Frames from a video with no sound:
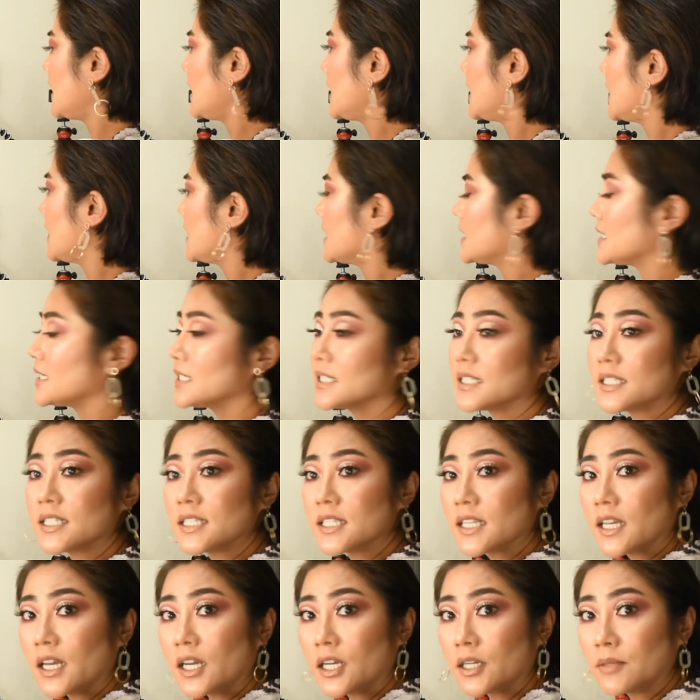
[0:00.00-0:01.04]

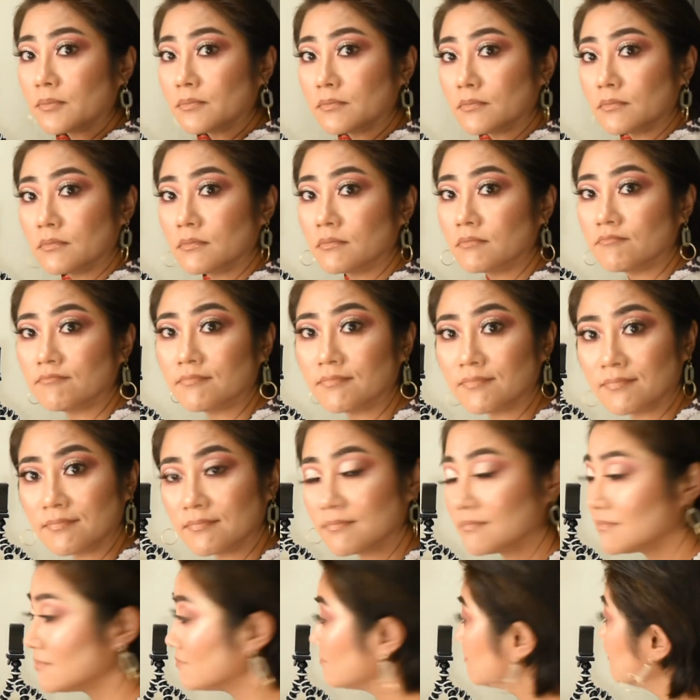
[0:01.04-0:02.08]
And
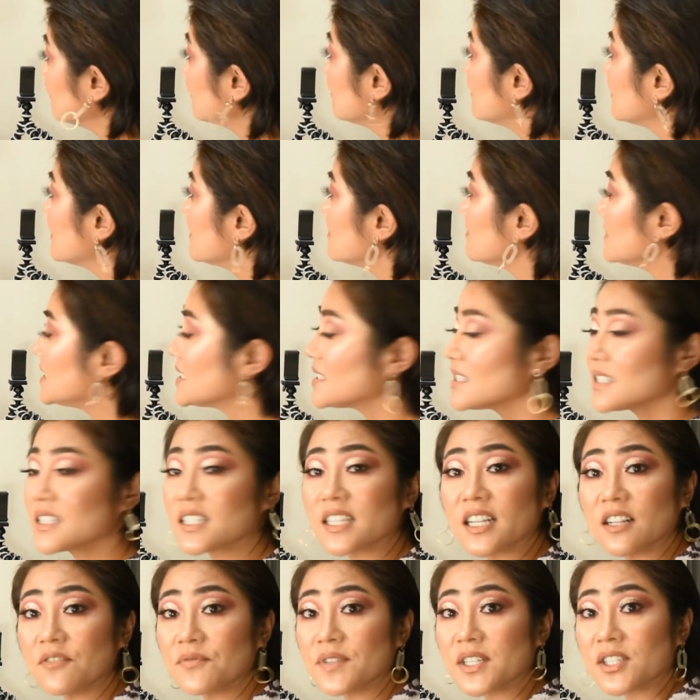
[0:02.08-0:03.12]
it's a
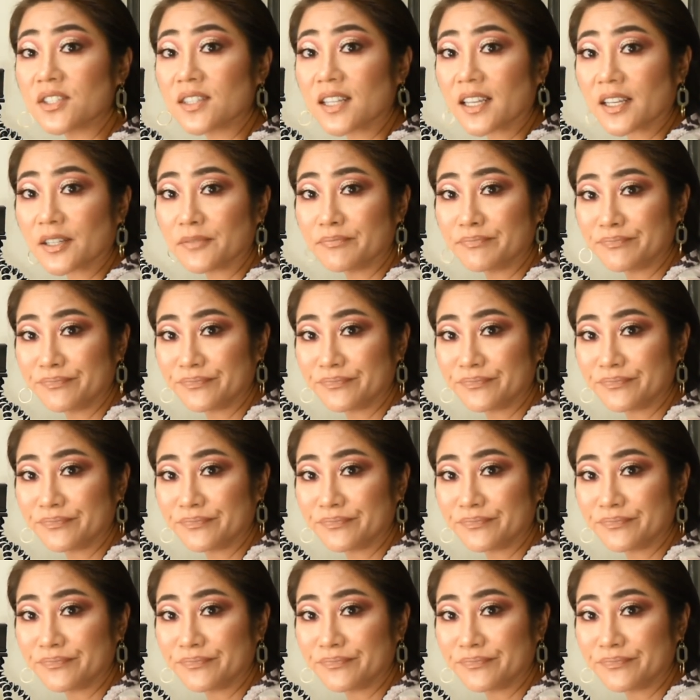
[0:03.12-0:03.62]
selfie stick.